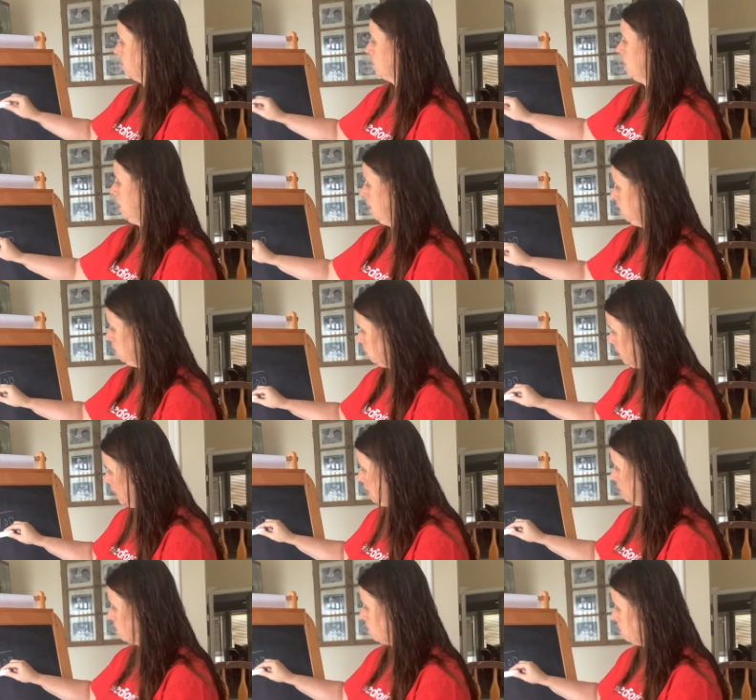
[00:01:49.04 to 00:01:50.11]
How do I
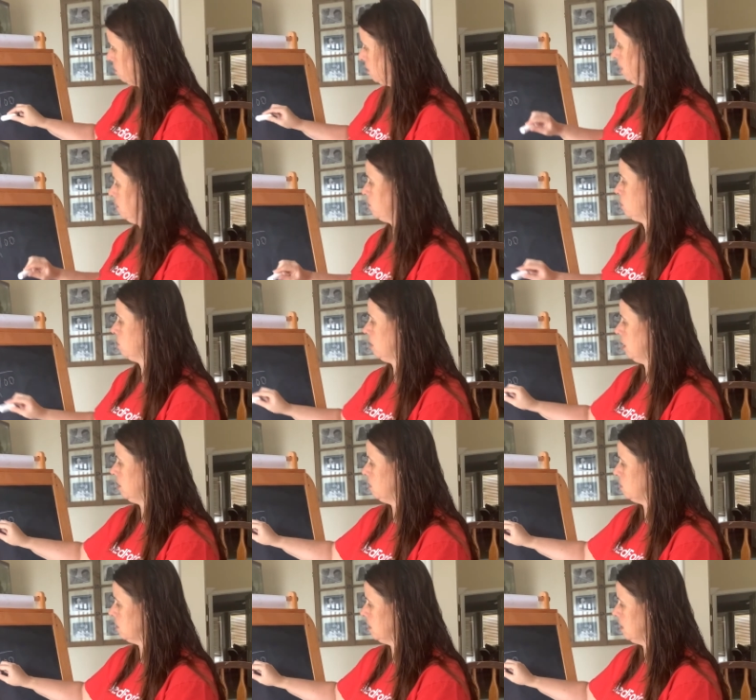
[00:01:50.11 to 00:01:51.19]
get from 5 to
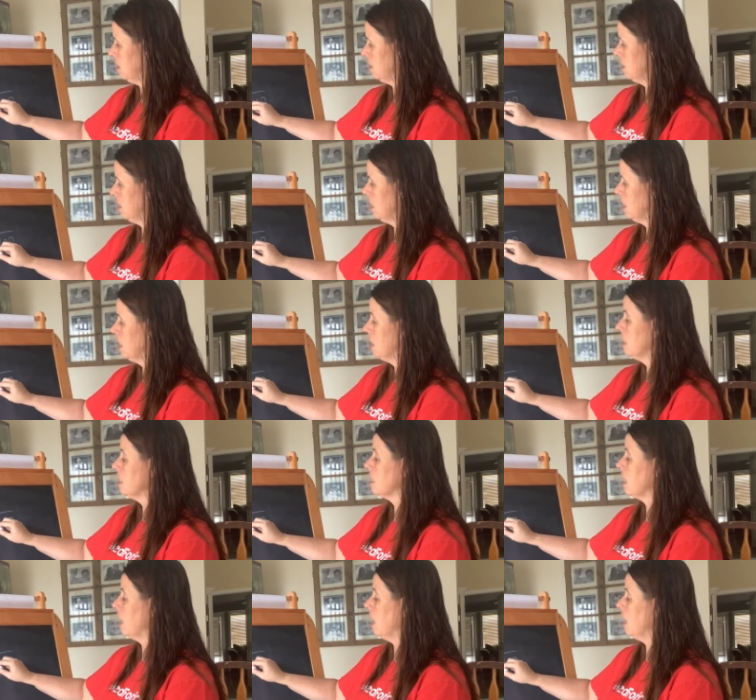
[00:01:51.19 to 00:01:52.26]
100?
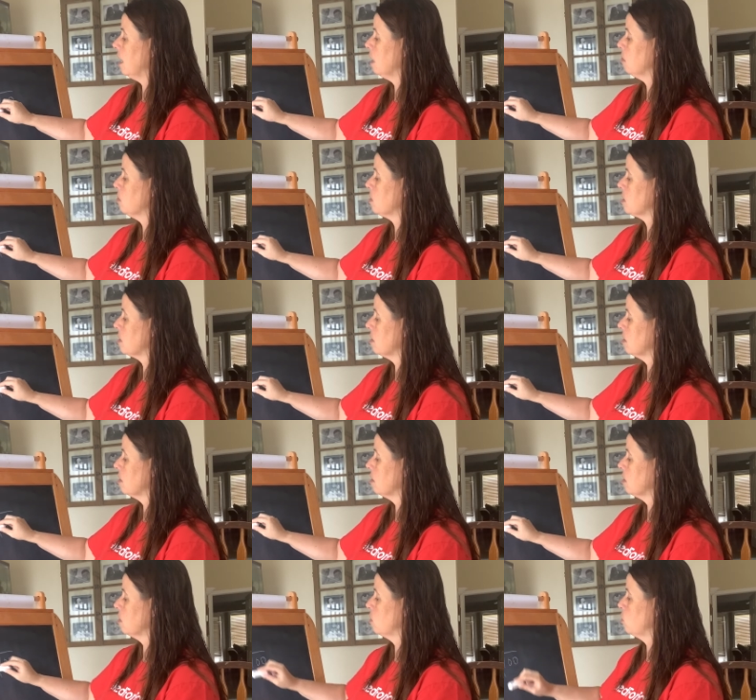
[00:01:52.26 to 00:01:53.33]
Times
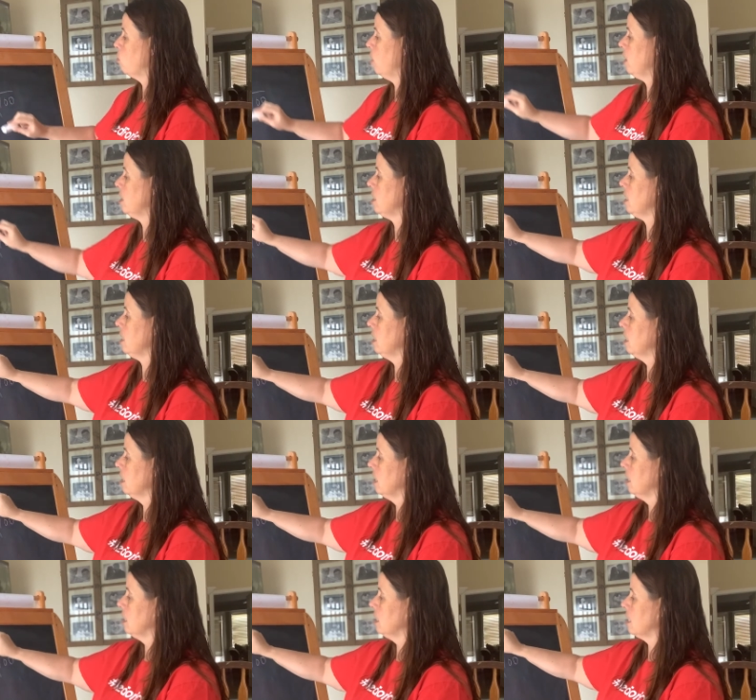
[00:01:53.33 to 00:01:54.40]
20,
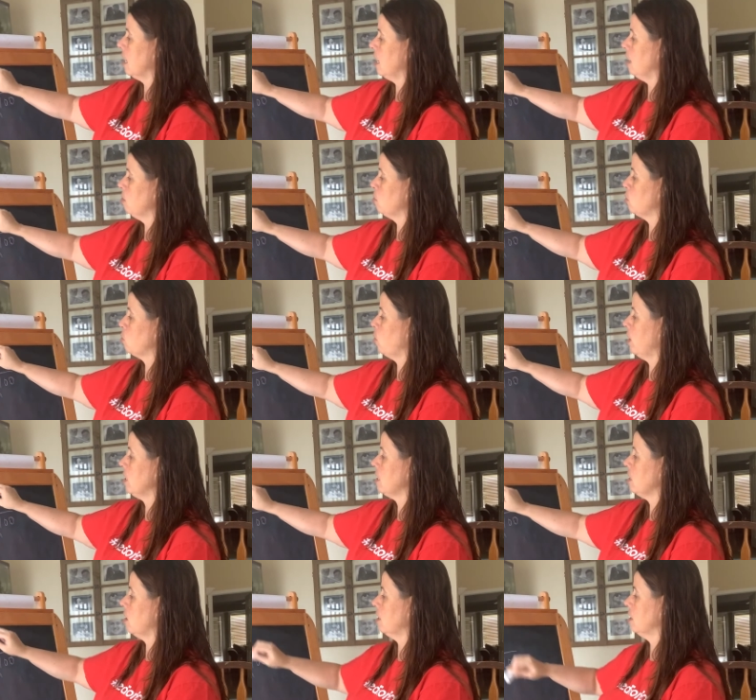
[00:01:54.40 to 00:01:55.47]
times
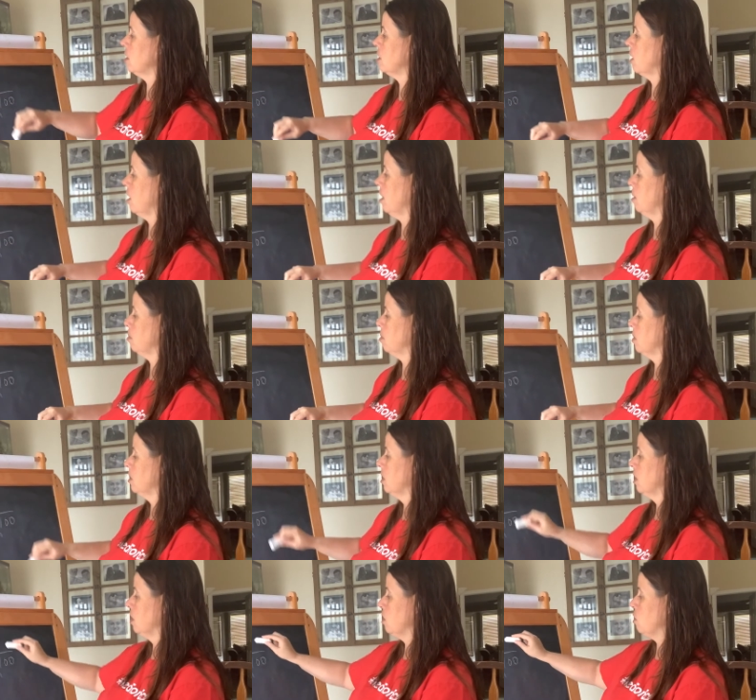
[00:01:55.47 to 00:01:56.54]
20 on the
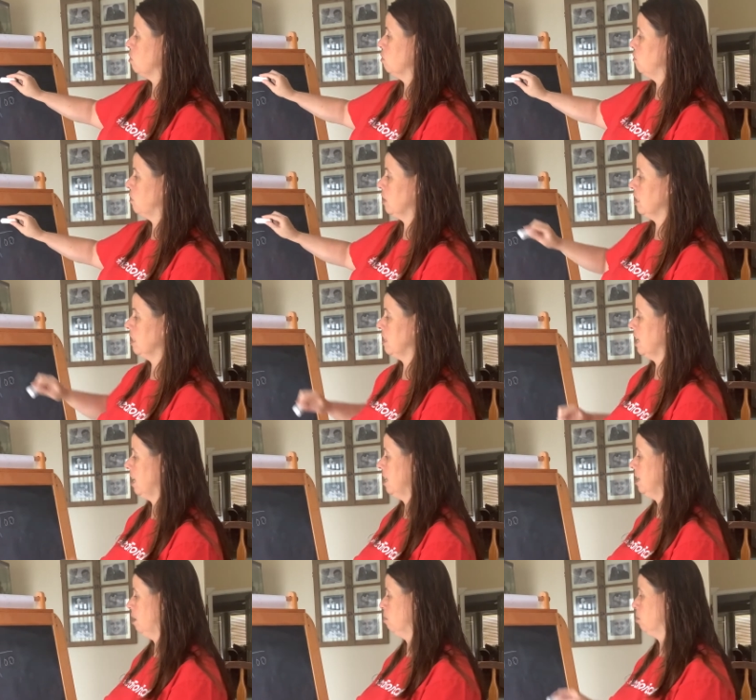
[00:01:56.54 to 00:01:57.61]
top. You fill in
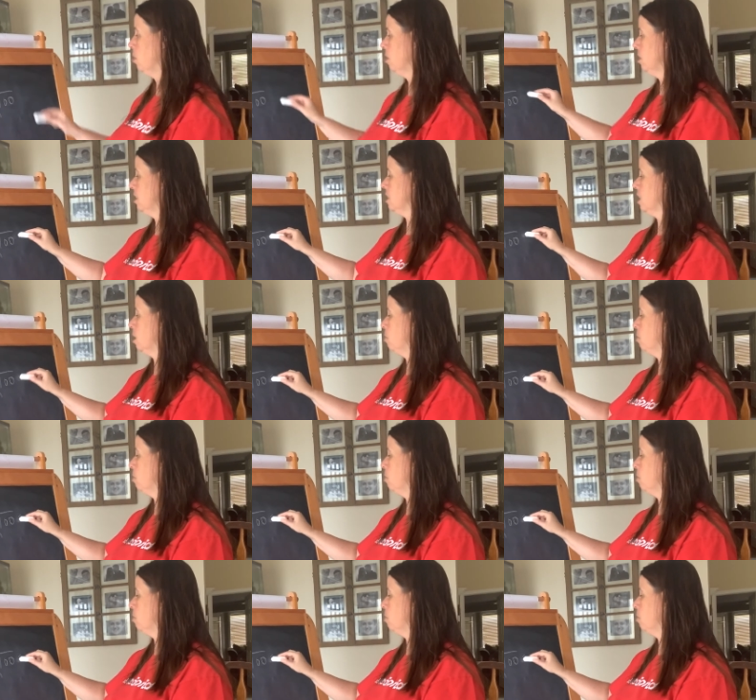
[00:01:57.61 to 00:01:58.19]
that number and tell